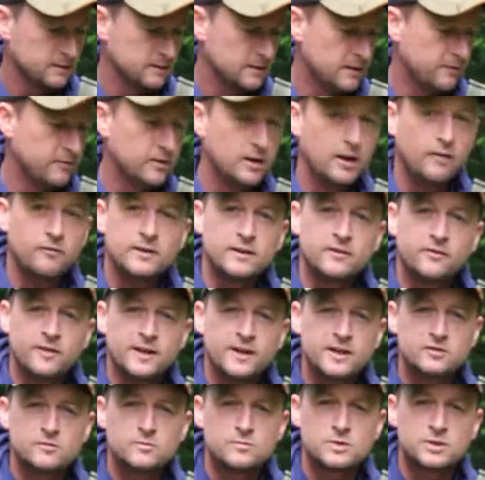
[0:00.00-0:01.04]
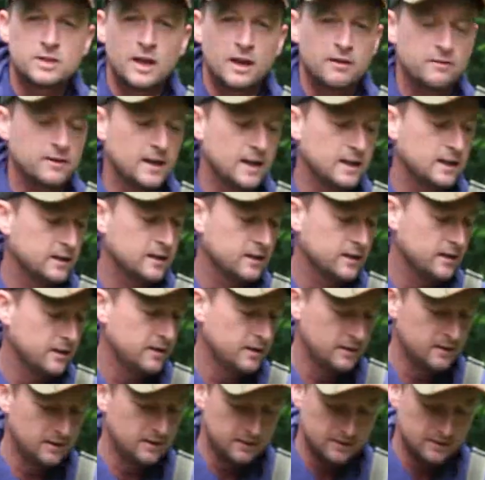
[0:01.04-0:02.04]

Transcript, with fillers: Another lovely fish from Stoneacre.